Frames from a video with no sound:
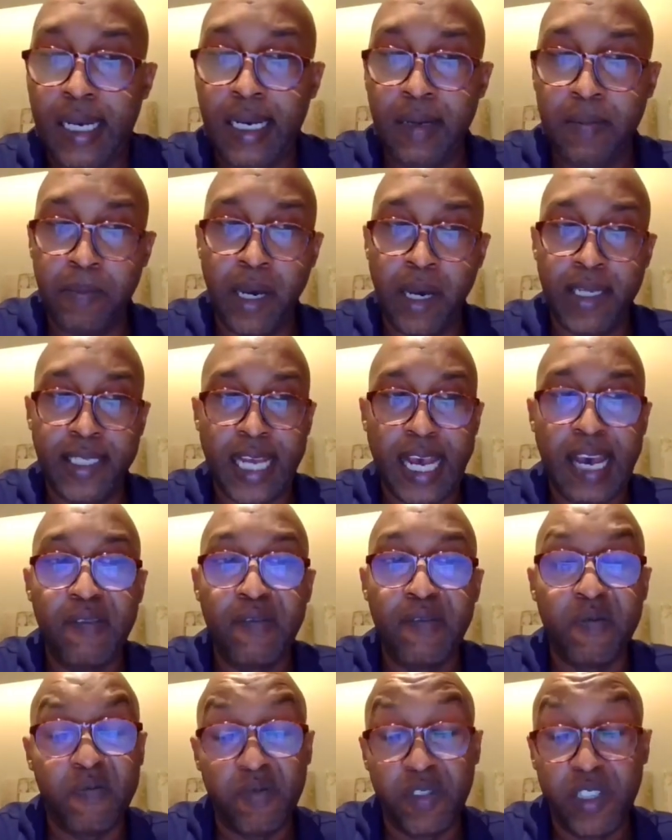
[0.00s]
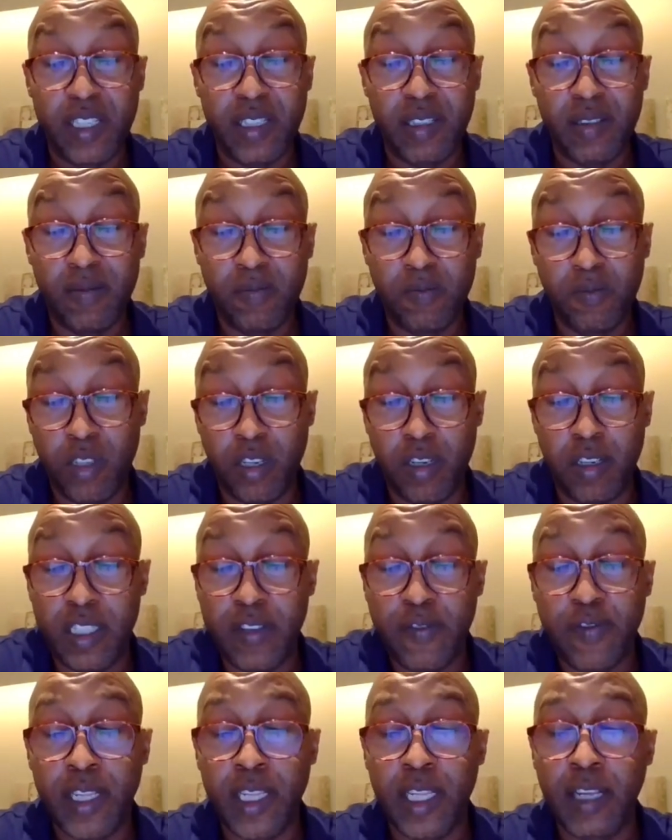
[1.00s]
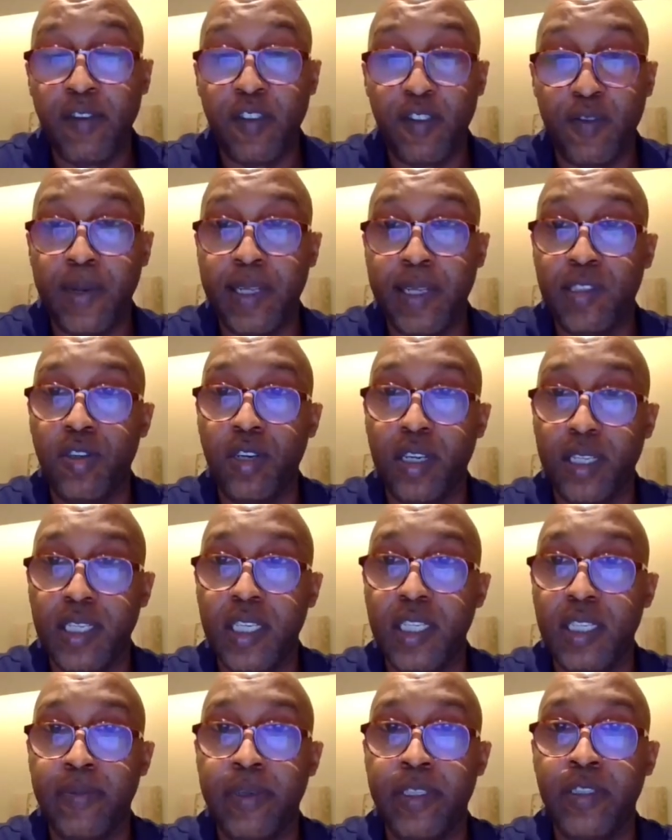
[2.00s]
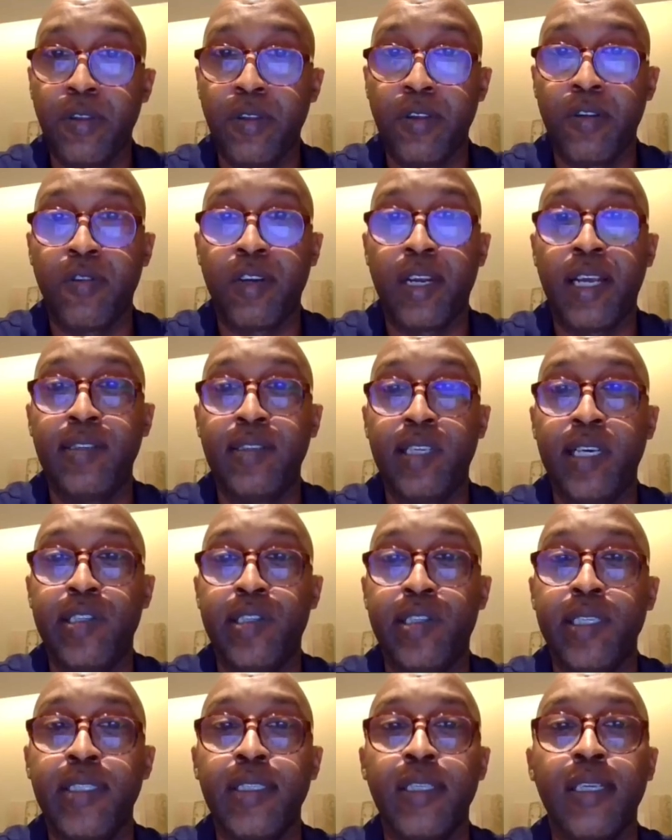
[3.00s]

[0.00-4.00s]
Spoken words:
might have, different level of maturity depending on the organizations.